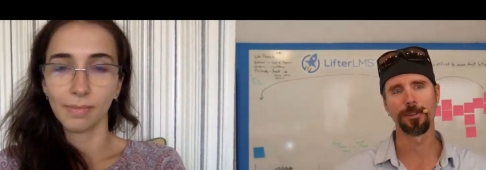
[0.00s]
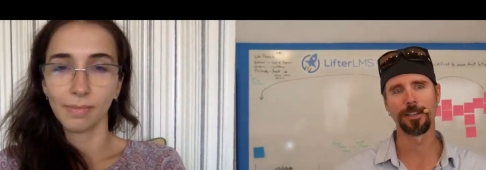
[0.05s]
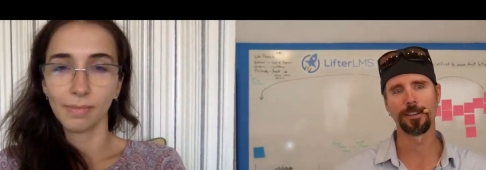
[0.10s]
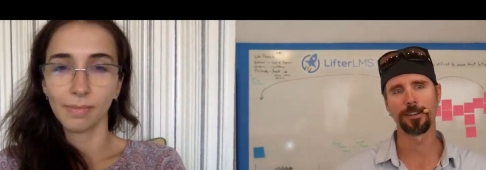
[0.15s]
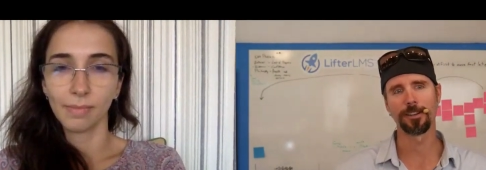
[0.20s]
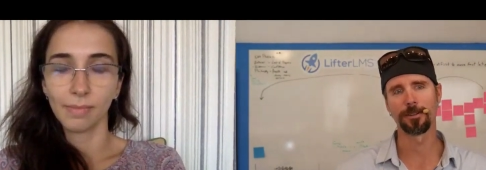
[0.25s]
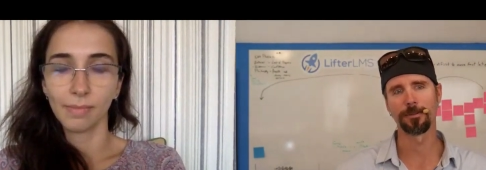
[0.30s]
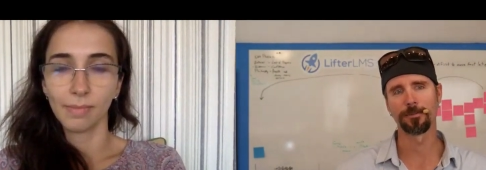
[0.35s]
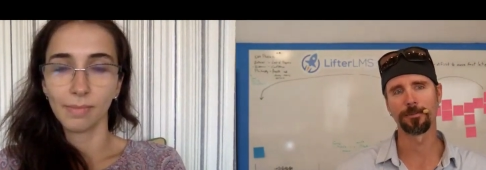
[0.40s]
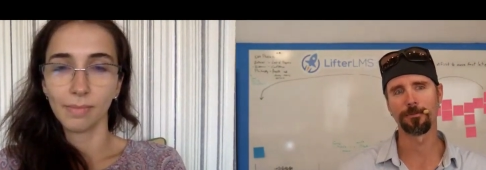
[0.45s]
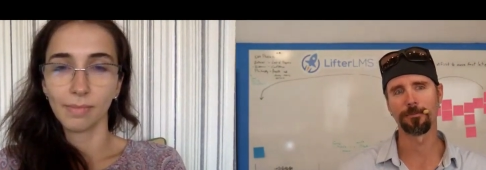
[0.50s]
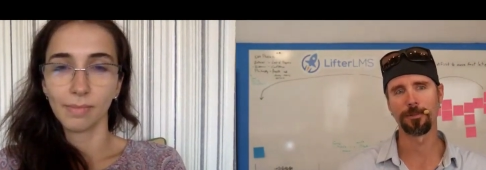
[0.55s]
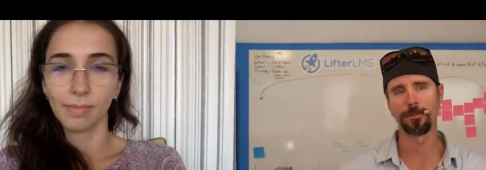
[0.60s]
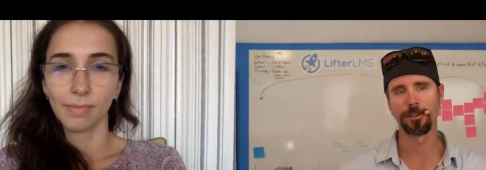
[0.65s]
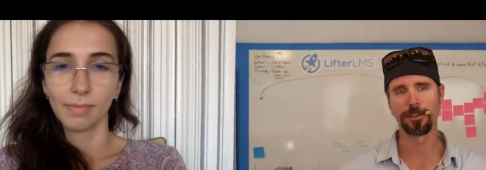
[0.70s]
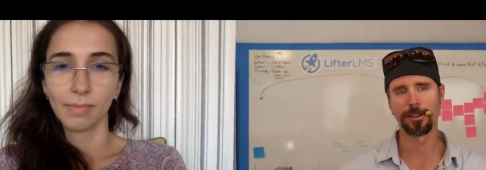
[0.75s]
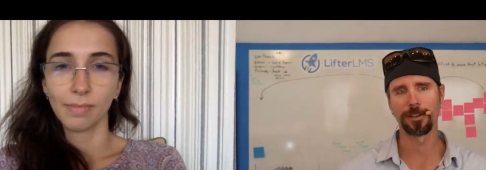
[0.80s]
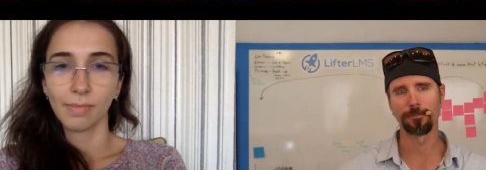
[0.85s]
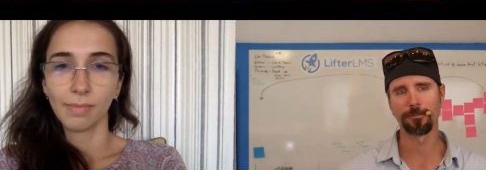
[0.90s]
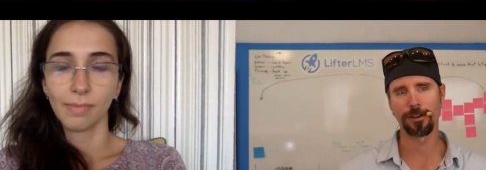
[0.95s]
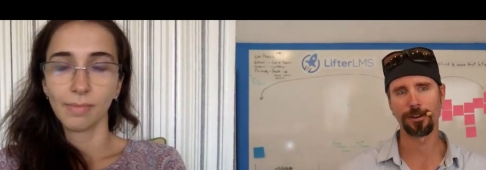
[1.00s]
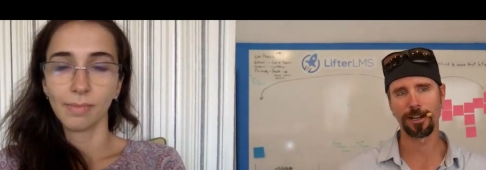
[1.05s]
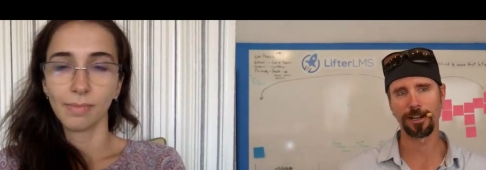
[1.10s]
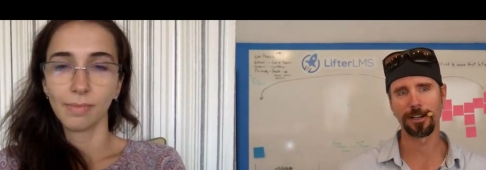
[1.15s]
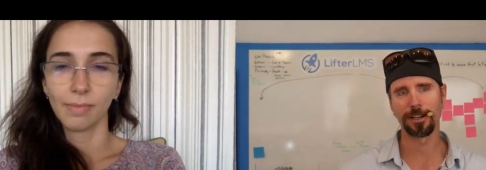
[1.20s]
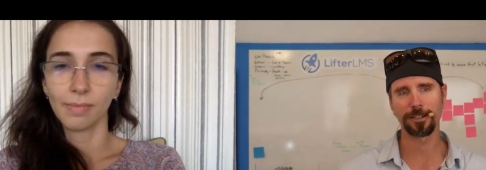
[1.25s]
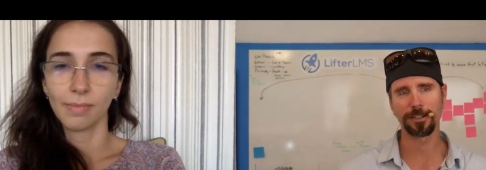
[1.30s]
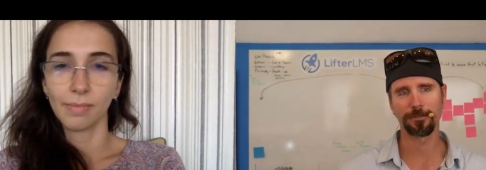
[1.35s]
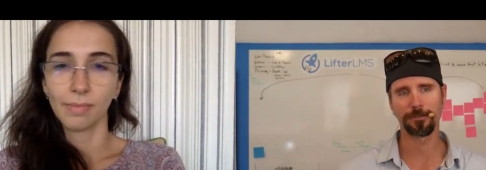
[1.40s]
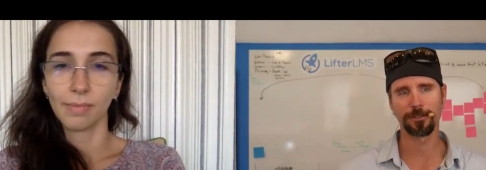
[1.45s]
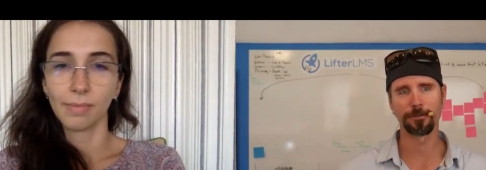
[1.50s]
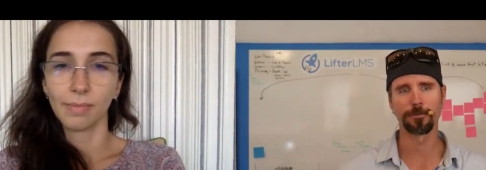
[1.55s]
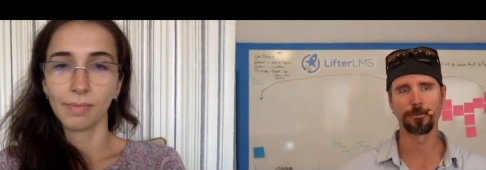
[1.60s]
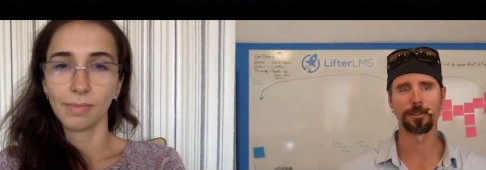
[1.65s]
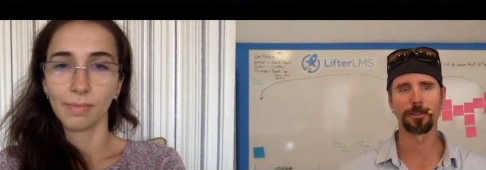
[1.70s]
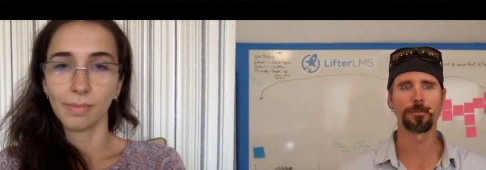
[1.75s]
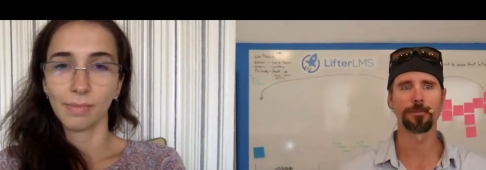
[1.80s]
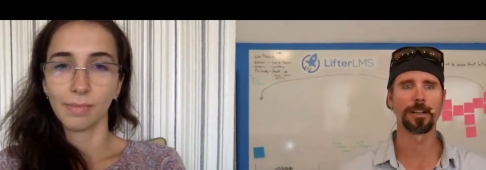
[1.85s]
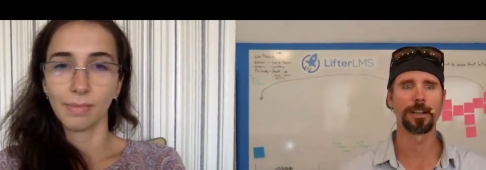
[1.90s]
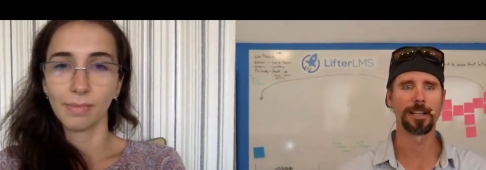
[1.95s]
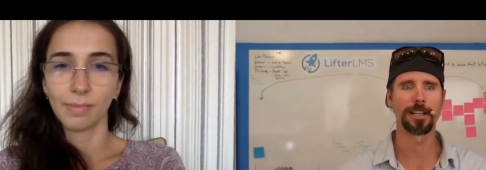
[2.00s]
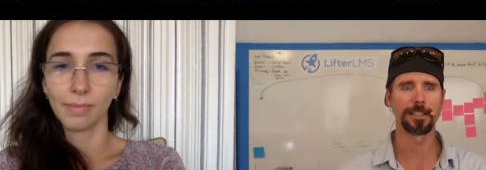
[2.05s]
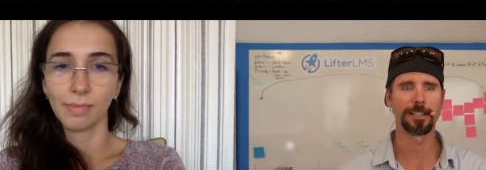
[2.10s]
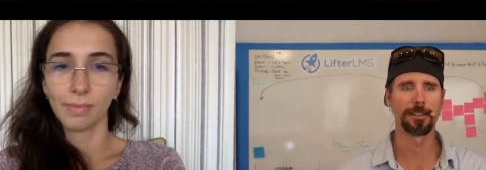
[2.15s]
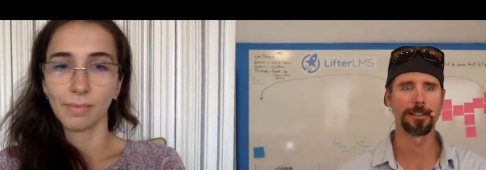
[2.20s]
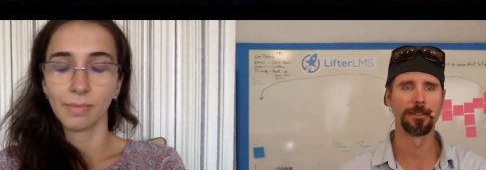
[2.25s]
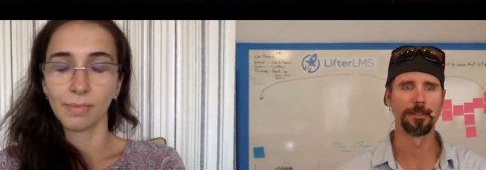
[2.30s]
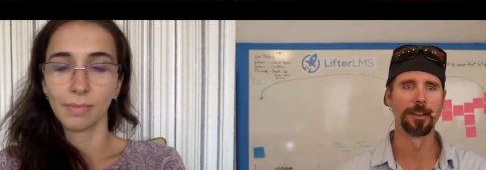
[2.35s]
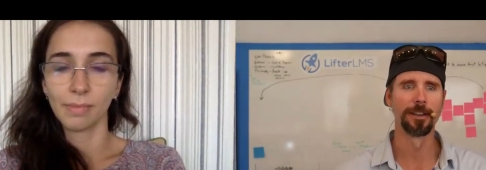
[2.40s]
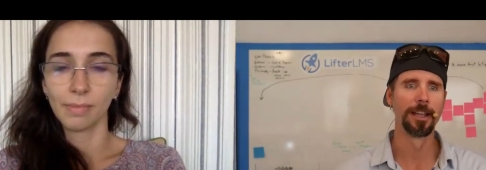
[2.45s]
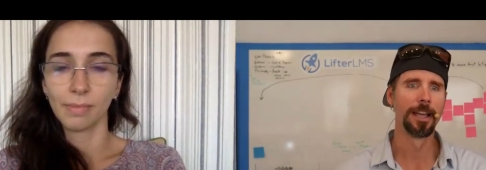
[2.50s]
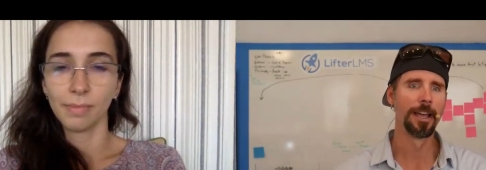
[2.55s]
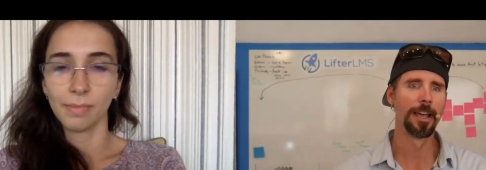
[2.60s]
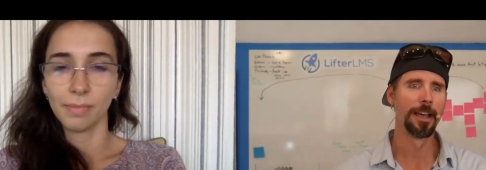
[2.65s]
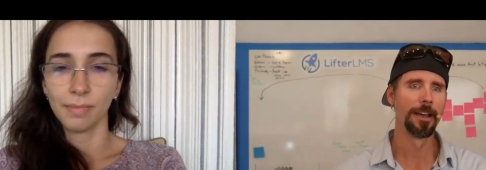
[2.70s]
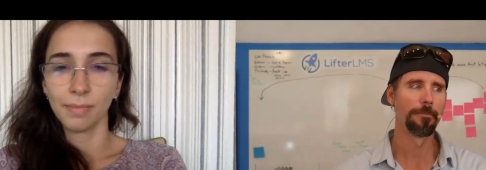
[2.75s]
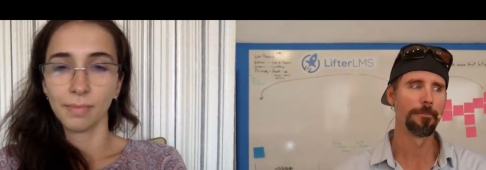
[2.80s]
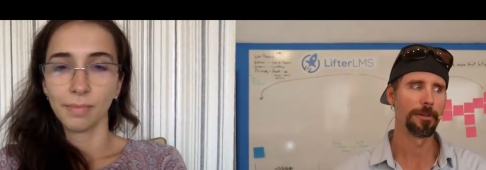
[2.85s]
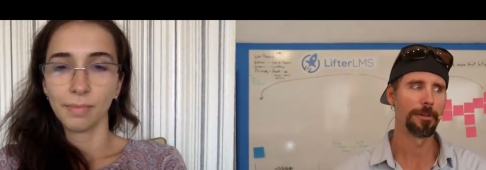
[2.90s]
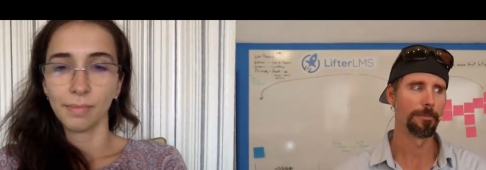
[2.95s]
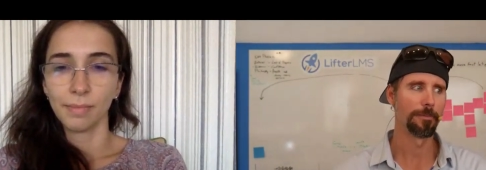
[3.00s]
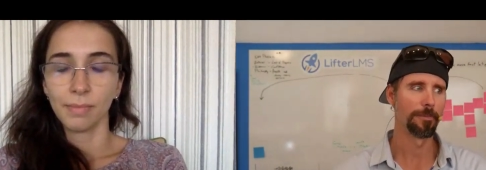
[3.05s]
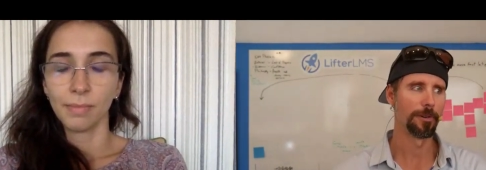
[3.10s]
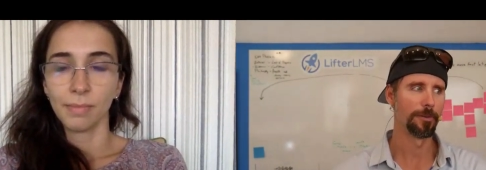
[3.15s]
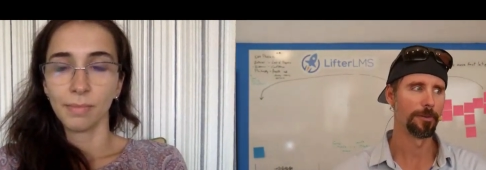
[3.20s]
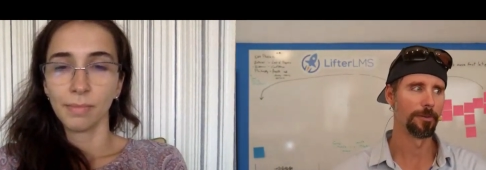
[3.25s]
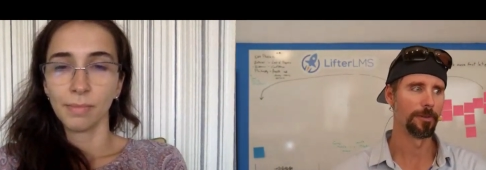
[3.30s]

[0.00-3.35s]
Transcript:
Speaker 1: in terms of building products for WordPress, and people